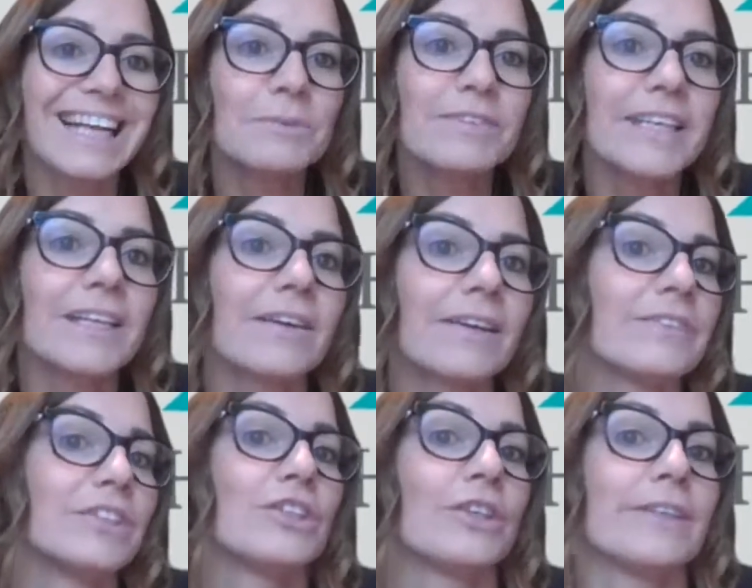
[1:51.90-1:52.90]
As with any line of
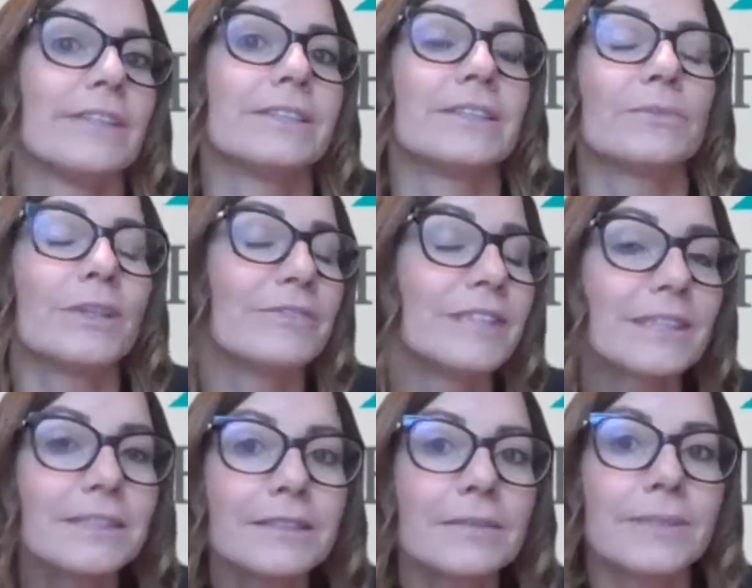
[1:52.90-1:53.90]
insurance, when a risk
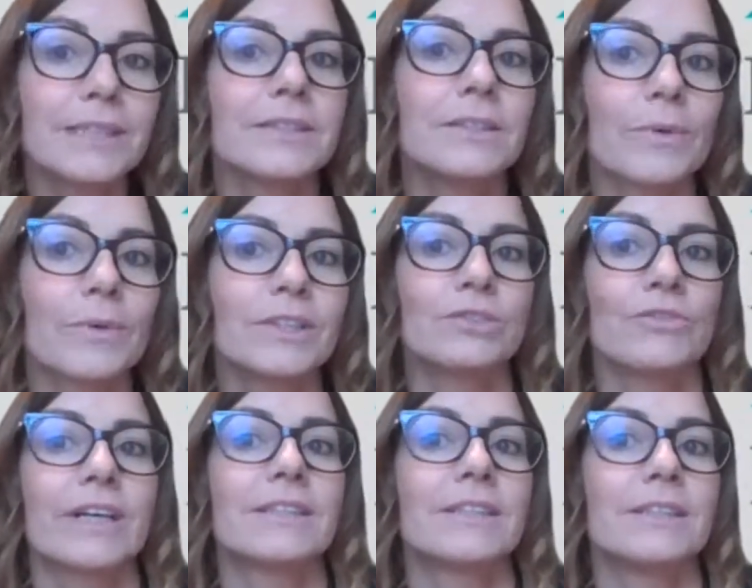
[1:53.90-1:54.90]
is submitted to
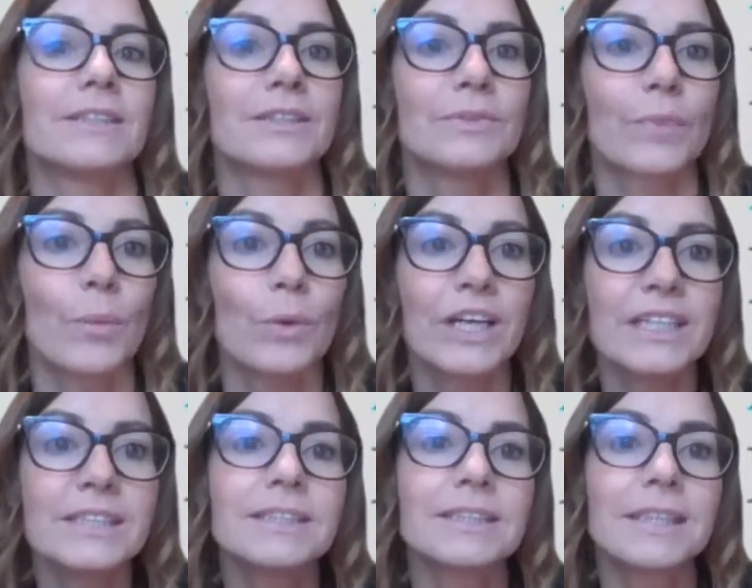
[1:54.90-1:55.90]
underwriters, we're
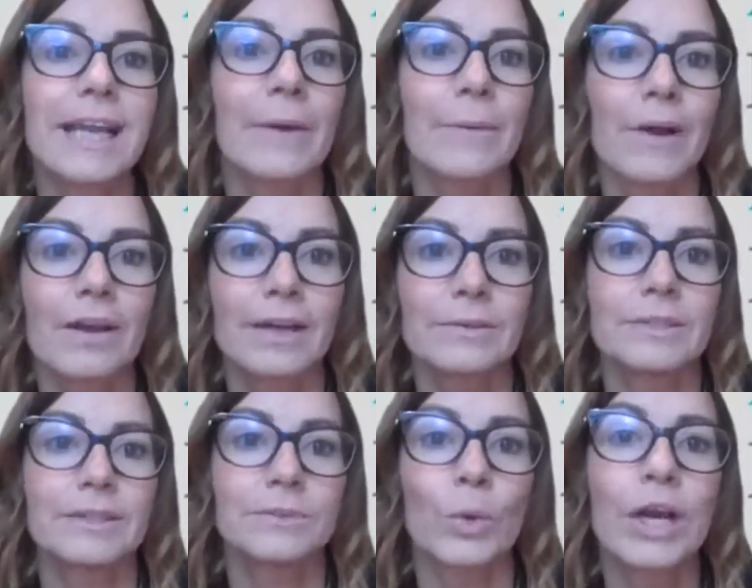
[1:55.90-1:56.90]
looking to see how a
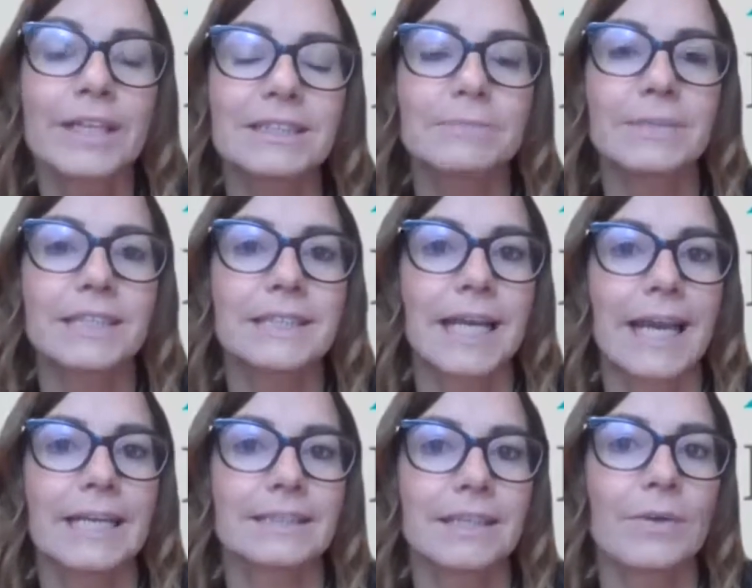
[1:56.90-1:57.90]
client is working to
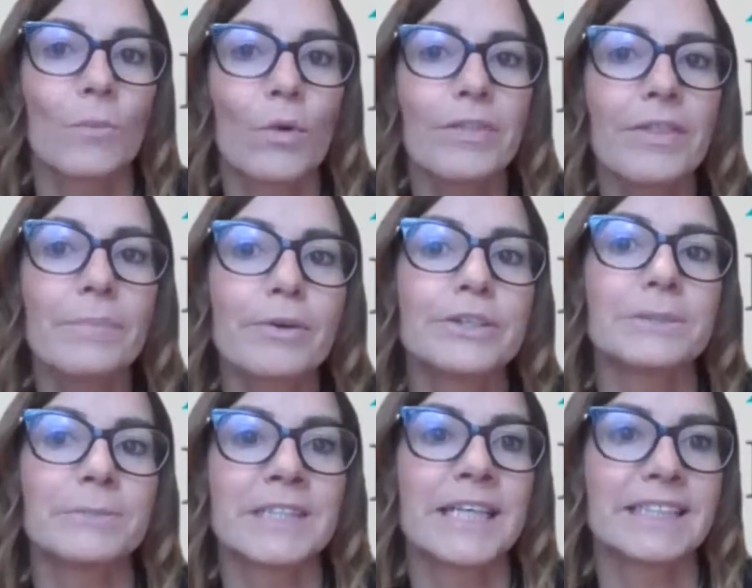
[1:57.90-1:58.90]
mitigate and what their approach to
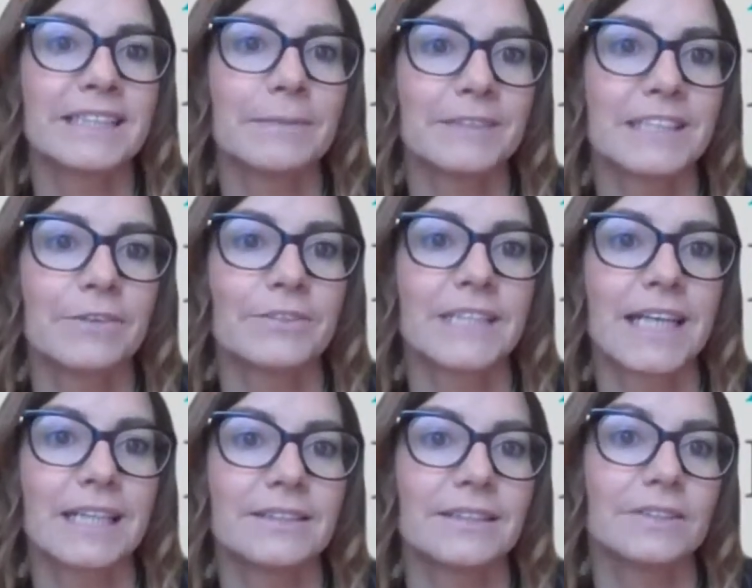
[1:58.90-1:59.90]
protecting themselves
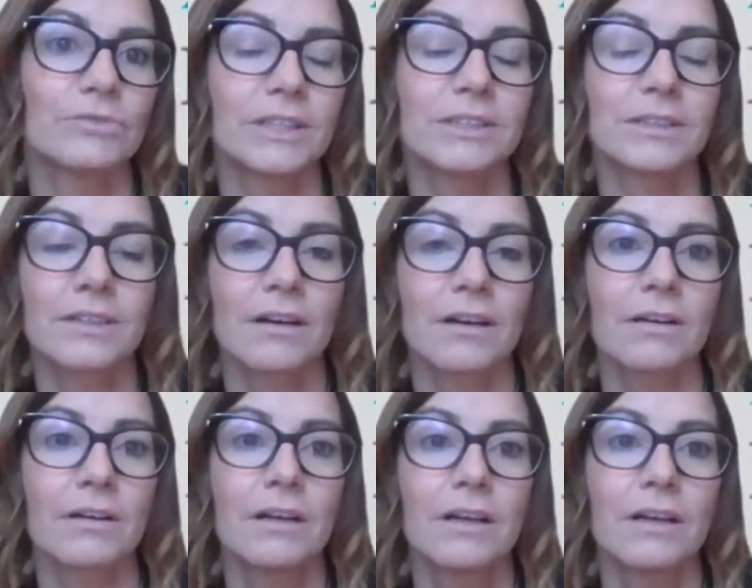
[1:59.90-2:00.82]
against these risks are.